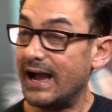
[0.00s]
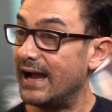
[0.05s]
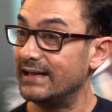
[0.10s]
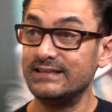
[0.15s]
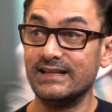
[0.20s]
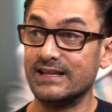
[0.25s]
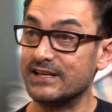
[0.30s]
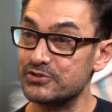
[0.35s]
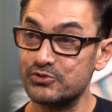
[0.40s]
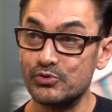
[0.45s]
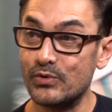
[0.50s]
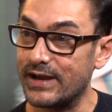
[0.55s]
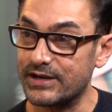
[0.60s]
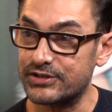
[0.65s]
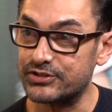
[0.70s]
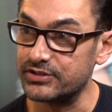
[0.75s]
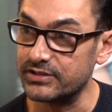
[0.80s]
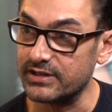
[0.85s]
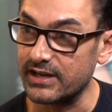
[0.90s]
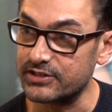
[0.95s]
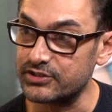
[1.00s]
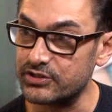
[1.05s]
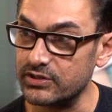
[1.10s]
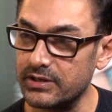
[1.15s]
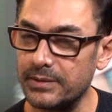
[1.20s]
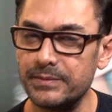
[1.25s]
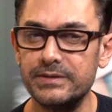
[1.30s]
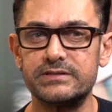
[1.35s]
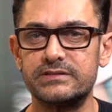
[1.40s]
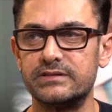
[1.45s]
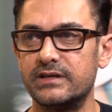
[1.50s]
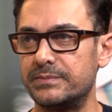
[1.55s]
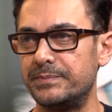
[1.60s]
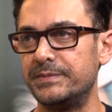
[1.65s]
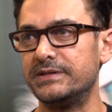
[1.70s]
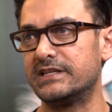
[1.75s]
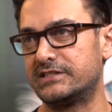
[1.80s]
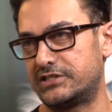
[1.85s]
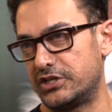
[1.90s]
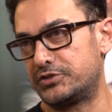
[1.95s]
And there is no action, actually. Yeah, I
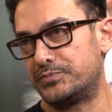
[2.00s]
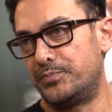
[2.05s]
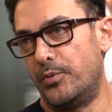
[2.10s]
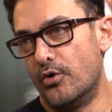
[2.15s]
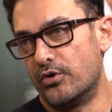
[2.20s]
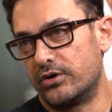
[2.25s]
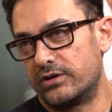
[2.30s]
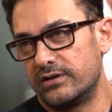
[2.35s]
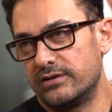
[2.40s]
mean, there's a sport.